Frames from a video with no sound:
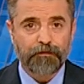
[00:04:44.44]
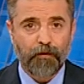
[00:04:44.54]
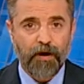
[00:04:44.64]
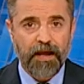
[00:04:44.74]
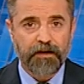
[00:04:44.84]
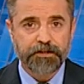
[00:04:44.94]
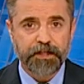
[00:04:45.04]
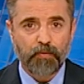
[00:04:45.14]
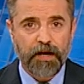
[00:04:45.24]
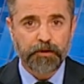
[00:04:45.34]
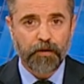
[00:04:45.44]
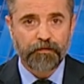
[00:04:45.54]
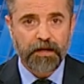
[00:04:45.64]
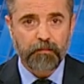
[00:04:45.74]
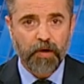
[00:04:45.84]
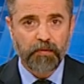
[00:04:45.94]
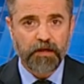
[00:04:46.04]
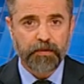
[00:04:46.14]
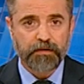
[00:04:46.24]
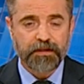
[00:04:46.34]
for energy retrofitting
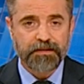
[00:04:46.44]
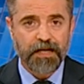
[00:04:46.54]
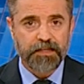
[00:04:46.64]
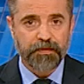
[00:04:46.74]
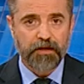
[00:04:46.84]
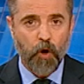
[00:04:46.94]
public buildings has been